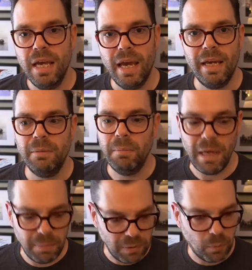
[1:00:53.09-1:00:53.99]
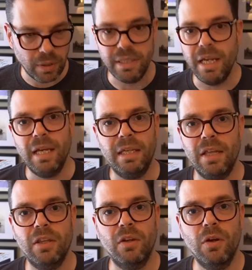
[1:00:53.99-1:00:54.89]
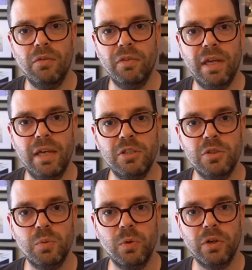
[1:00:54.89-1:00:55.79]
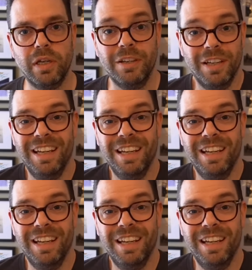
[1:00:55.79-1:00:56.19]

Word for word: and maybe one day get the notifications working